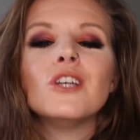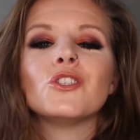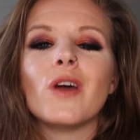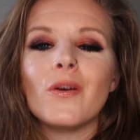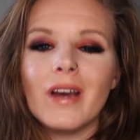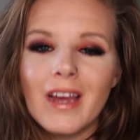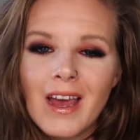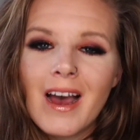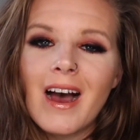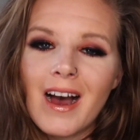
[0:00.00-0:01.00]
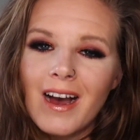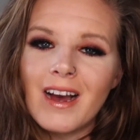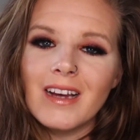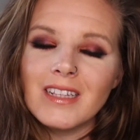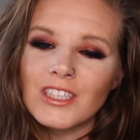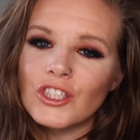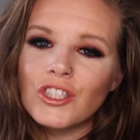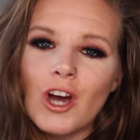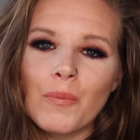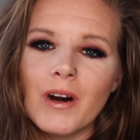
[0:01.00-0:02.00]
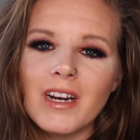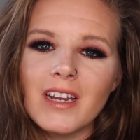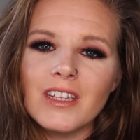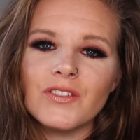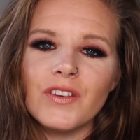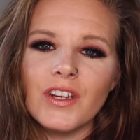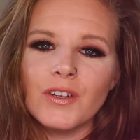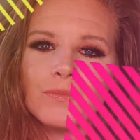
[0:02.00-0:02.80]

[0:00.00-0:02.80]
So anyway, let's just hop right into this video.